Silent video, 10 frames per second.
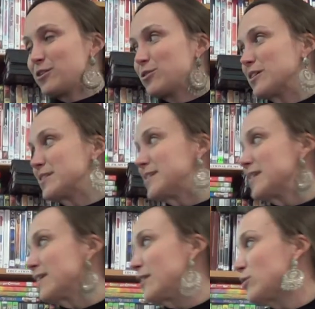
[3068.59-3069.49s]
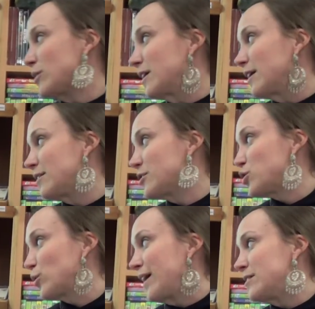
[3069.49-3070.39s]
You can see that you can get the
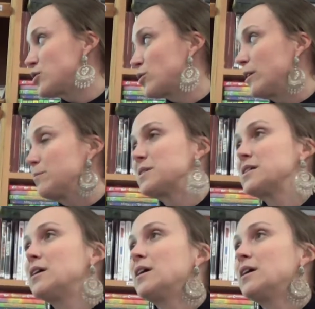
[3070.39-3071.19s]
transcript